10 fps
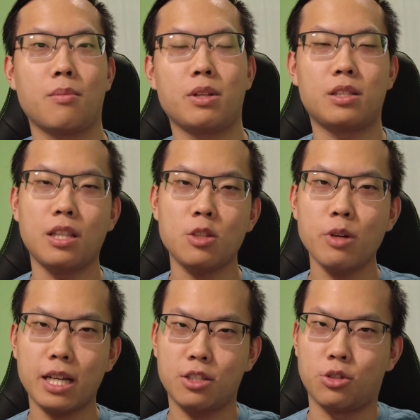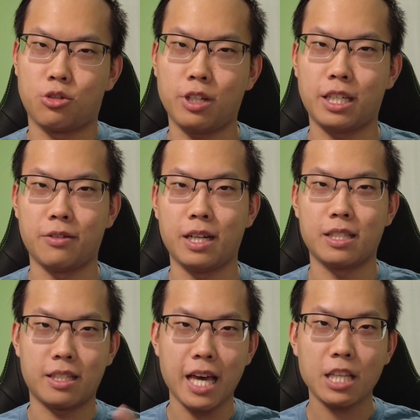But see, that's where it gets a little tricky, right?
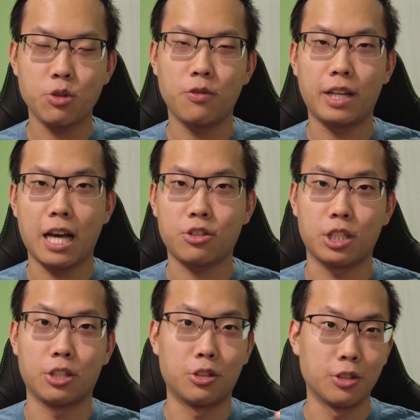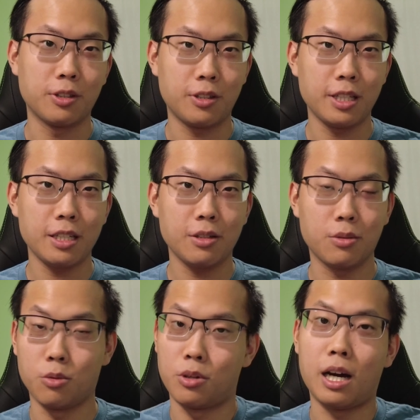Is a tax refund actually a good thing
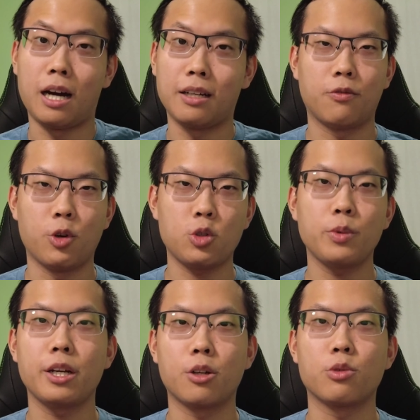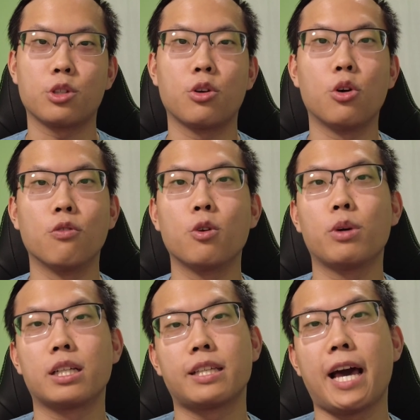or not? First, we are going to go over
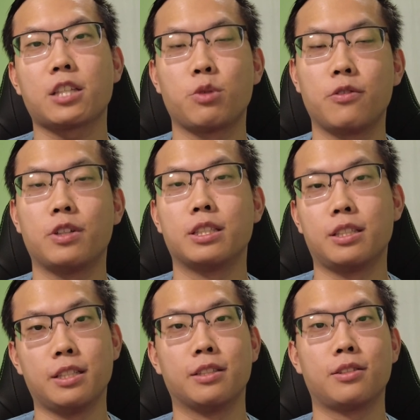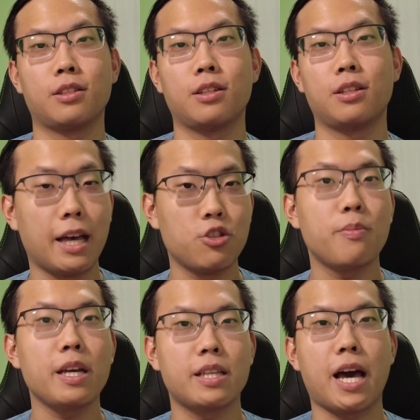what a tax refund is. As you
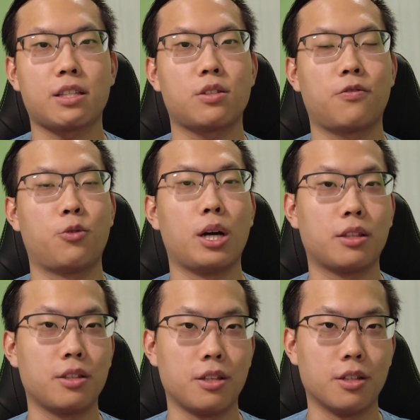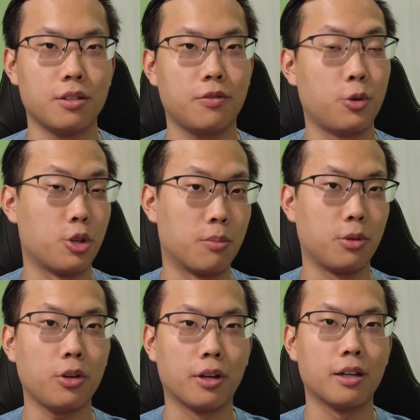pay taxes throughout the year for your
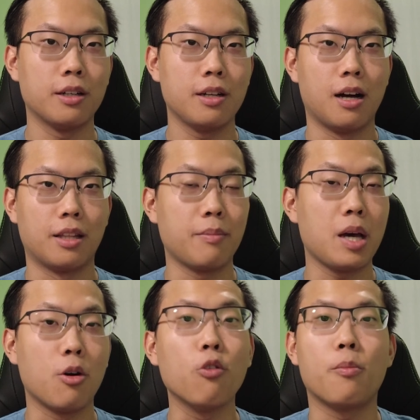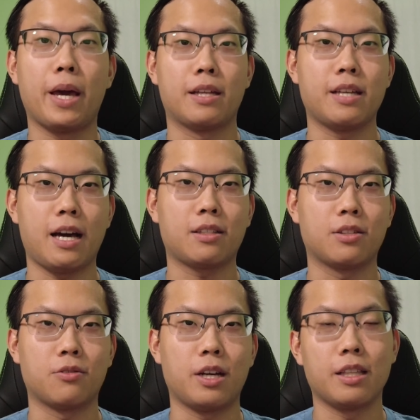employer, they might overpay
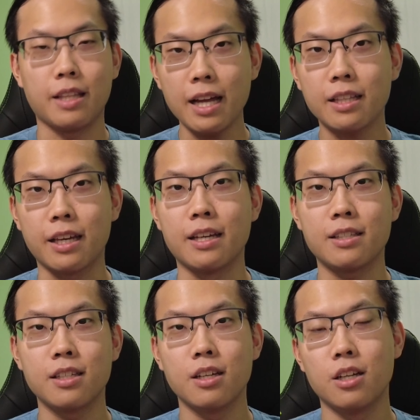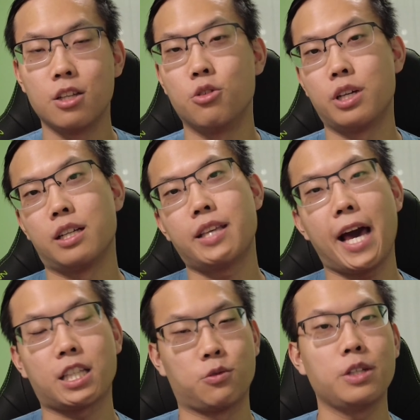taxes, right? In that case, you'll get a
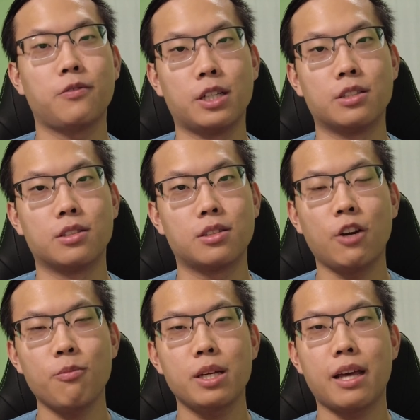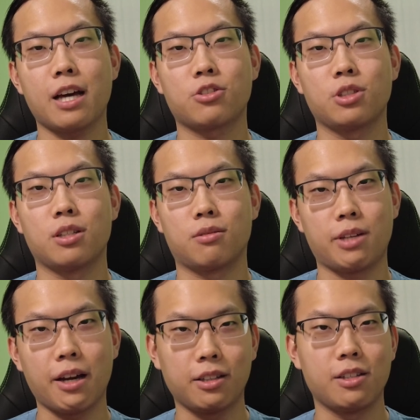tax refund. The government actually
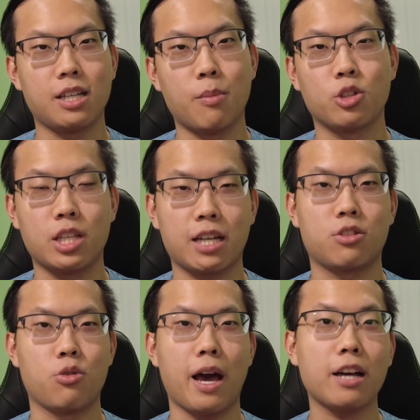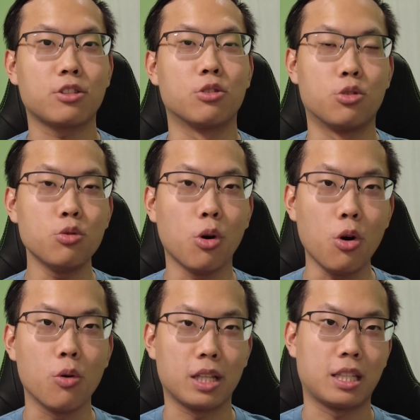calculates how much taxes you actually do
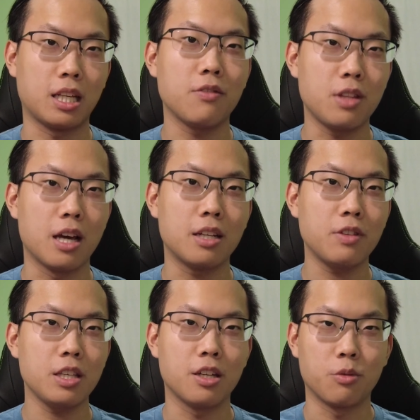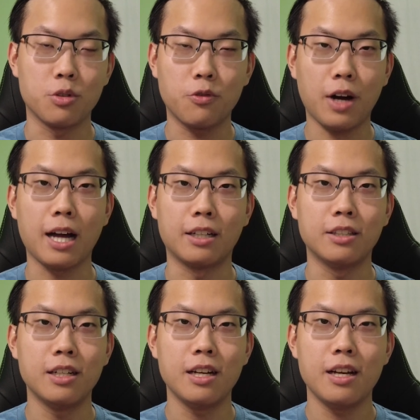owe at the end of the year when you
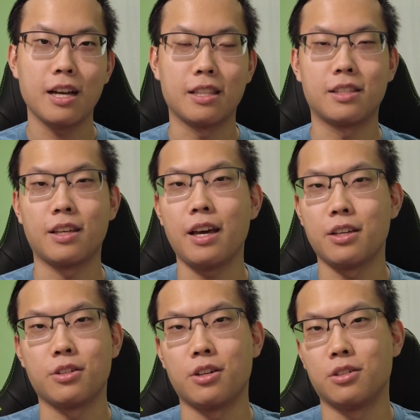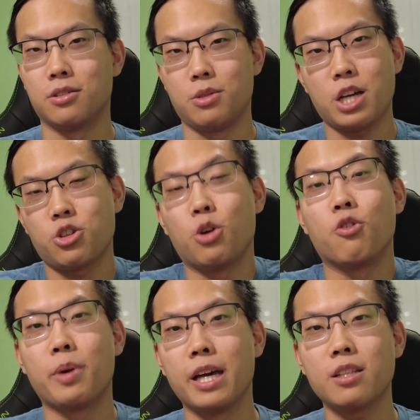file and say, hey, you actually
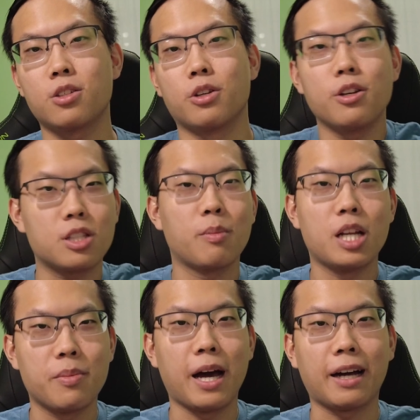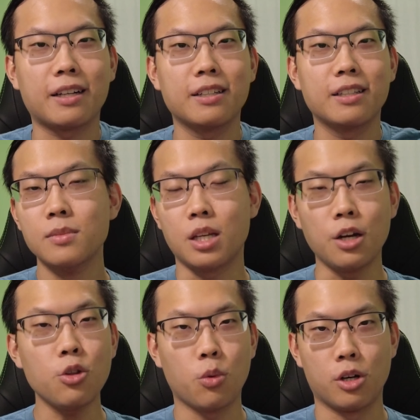overpaid, so here's the money back. In
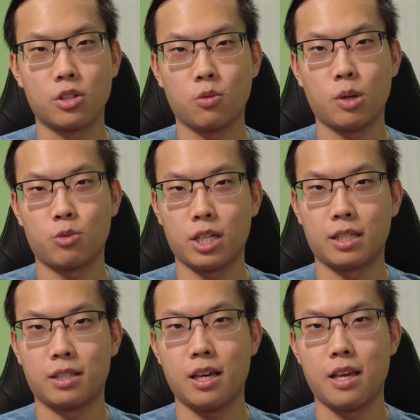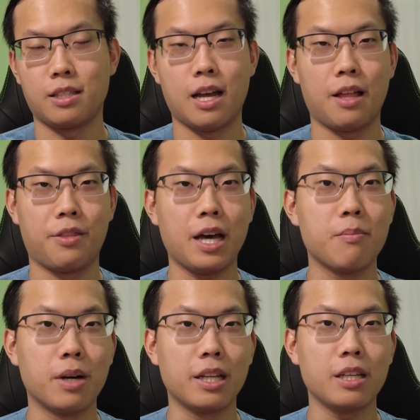other words, what I'm trying to say is that
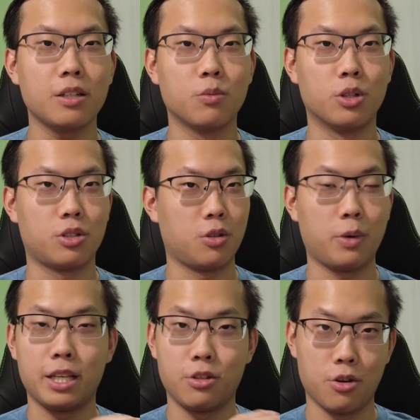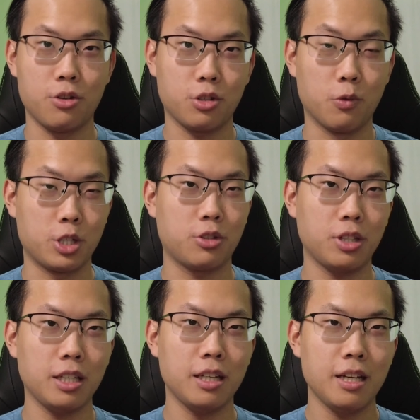that money was already yours
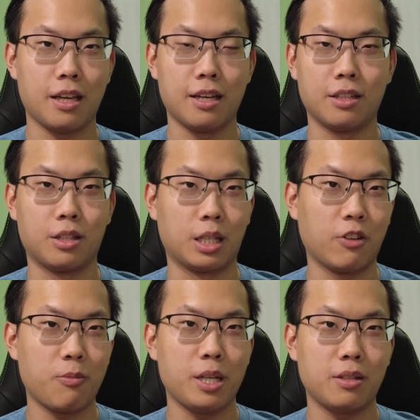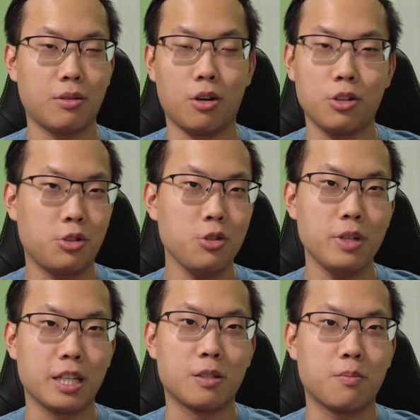originally, and the government, all they're
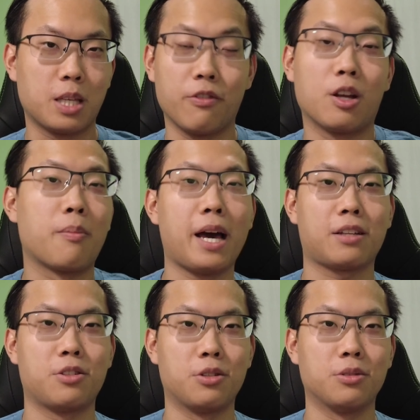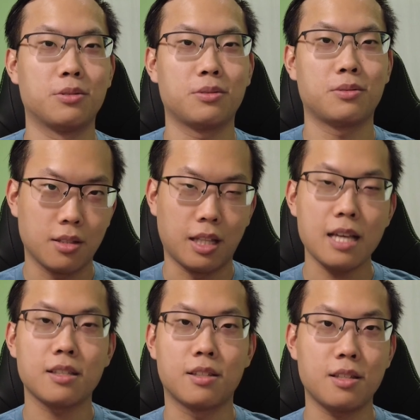doing is giving it back to you. The
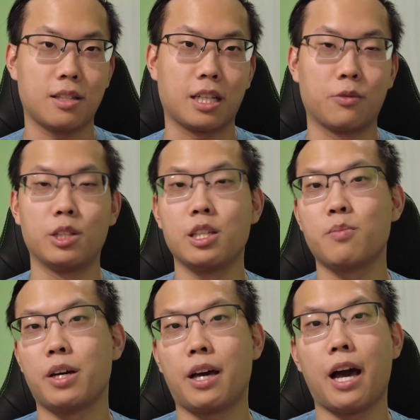last statistic released by the